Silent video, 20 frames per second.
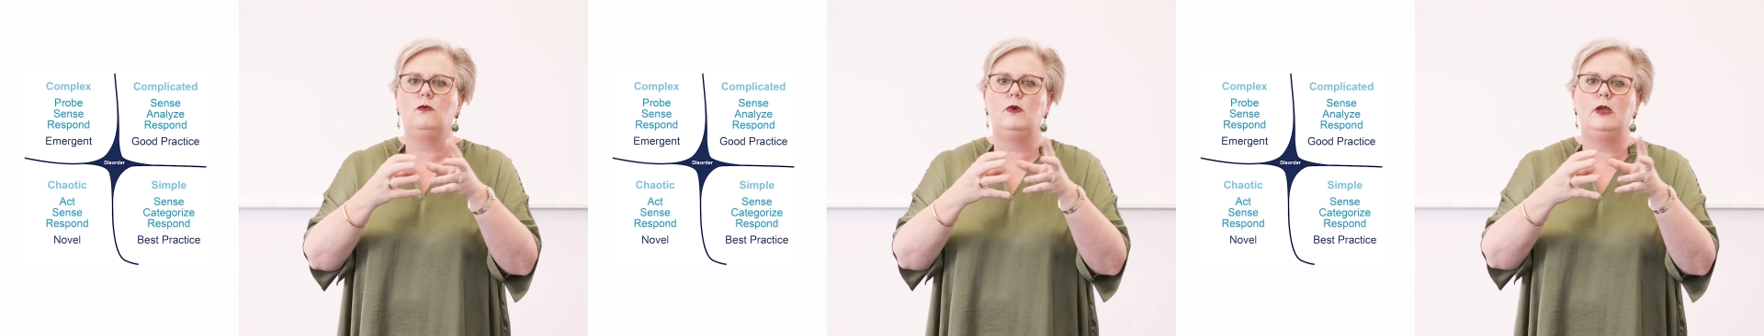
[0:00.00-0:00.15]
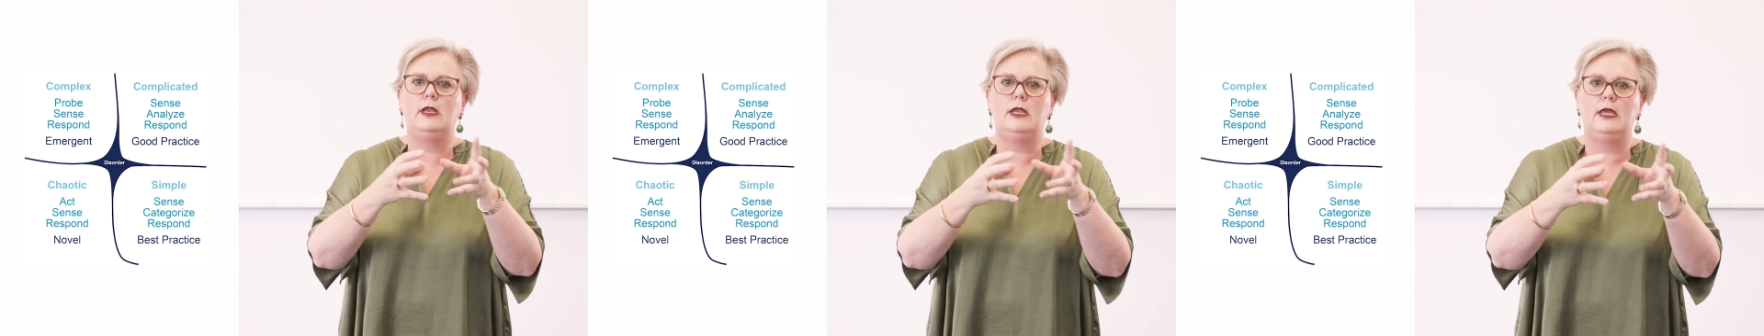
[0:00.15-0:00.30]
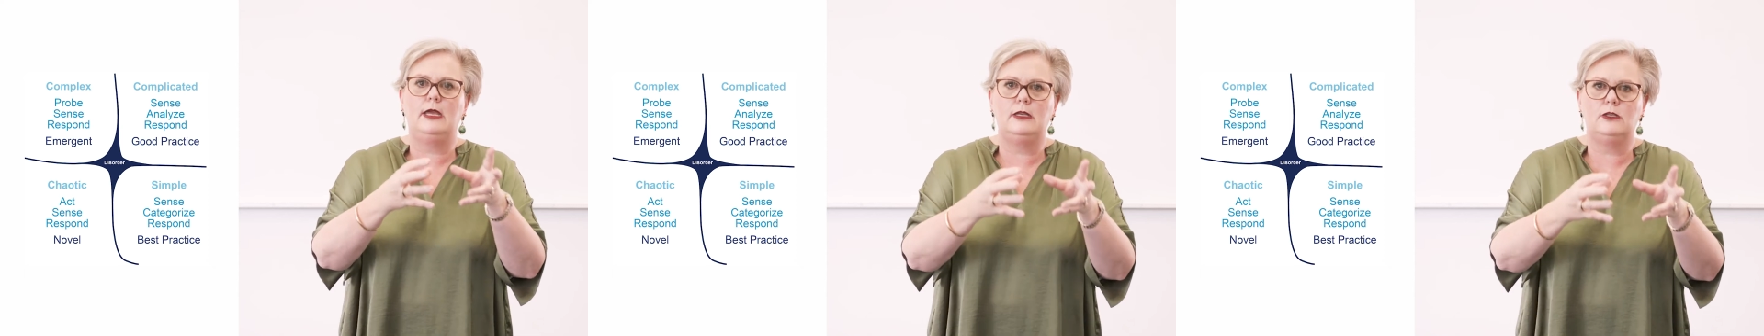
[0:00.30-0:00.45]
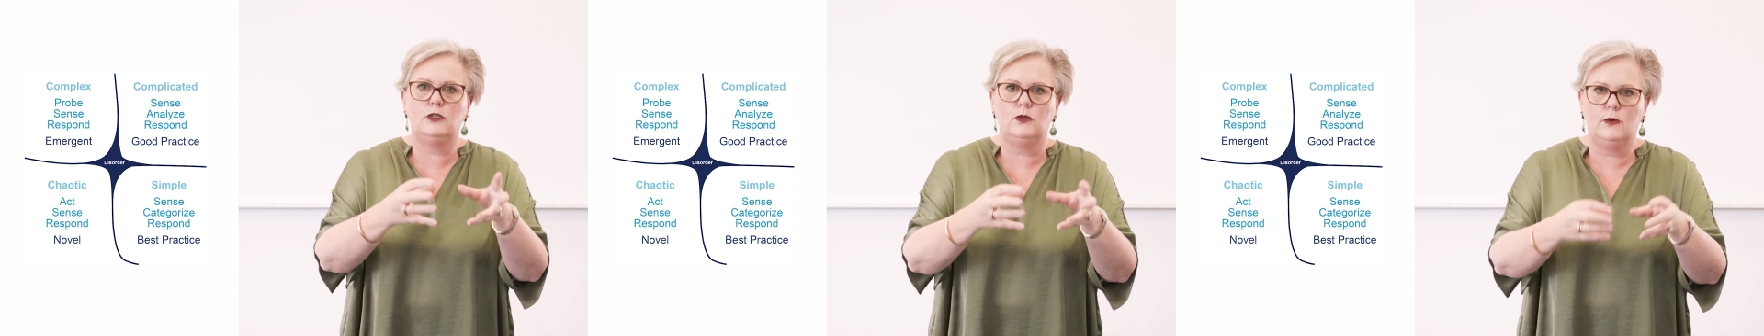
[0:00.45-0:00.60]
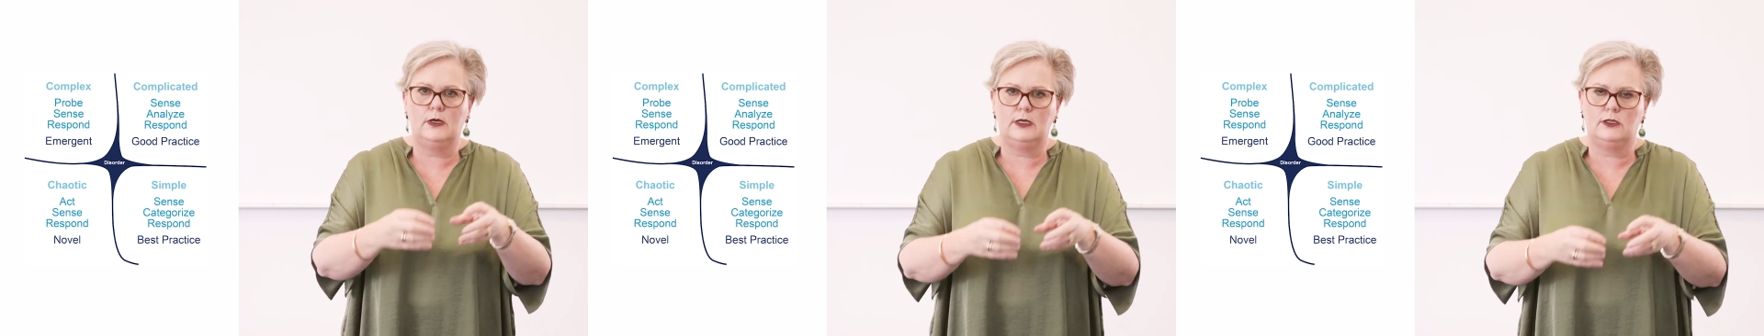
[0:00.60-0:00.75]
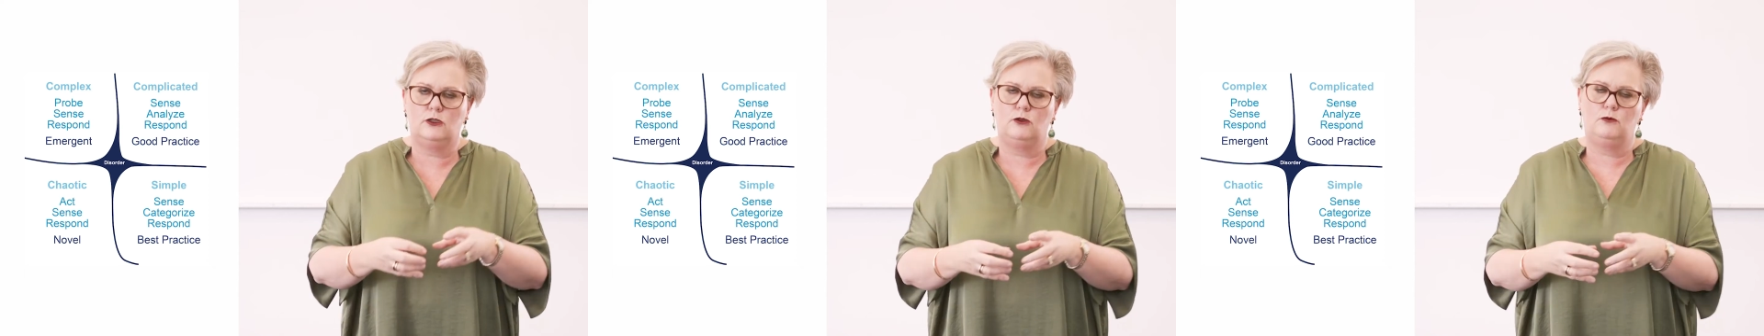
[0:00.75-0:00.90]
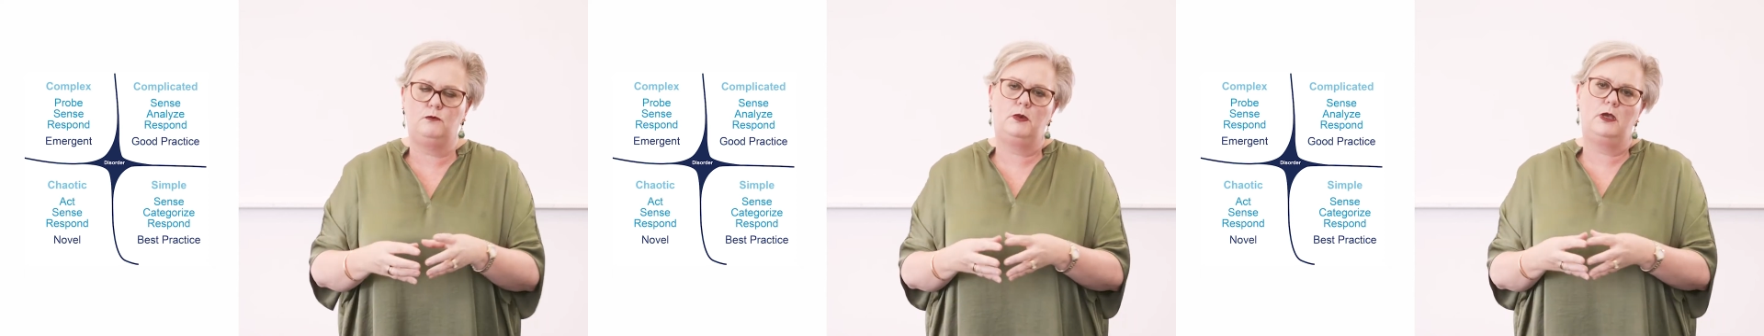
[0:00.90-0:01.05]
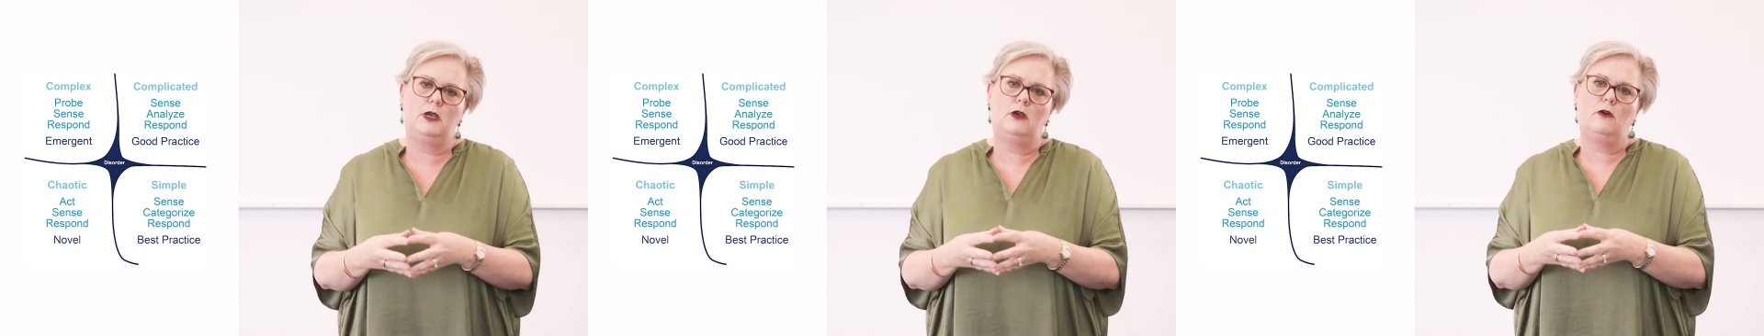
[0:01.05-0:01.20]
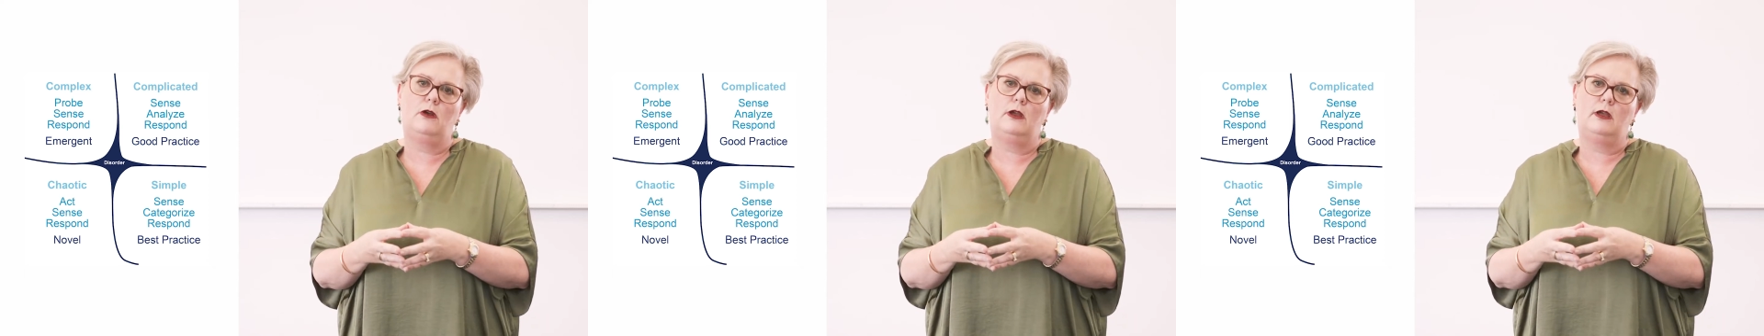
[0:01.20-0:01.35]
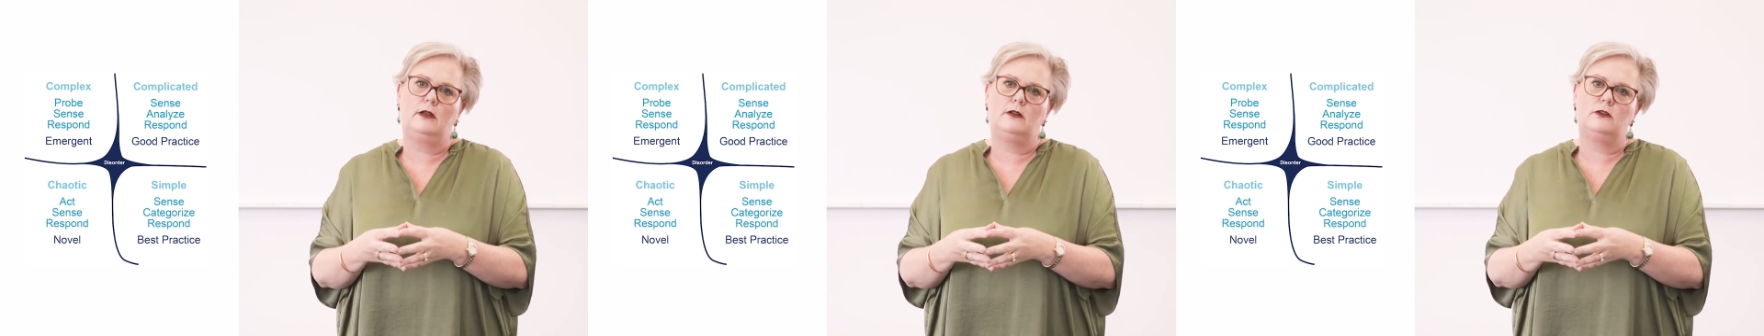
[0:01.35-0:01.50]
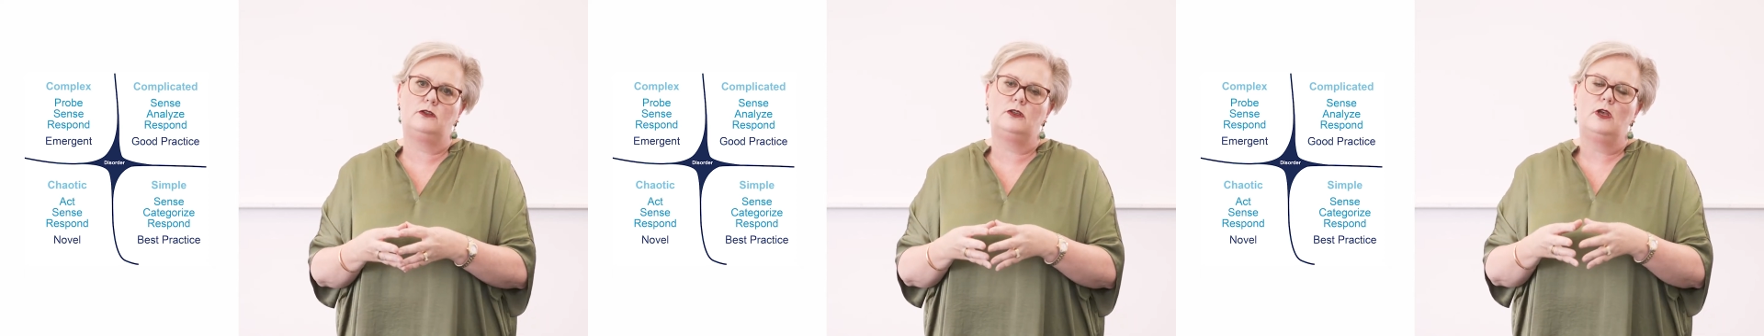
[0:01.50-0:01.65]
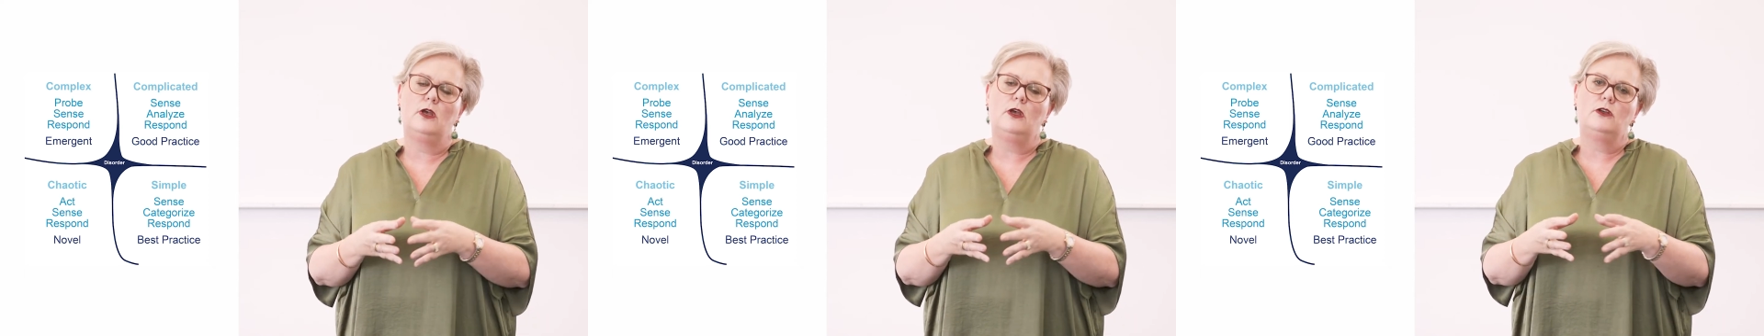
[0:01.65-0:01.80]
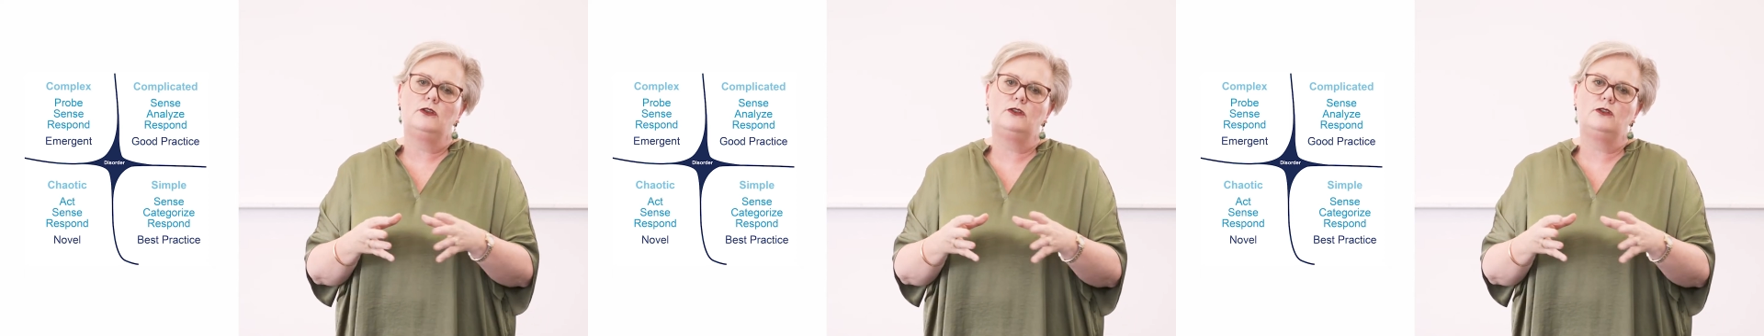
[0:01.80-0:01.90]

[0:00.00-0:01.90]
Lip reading: we need to experience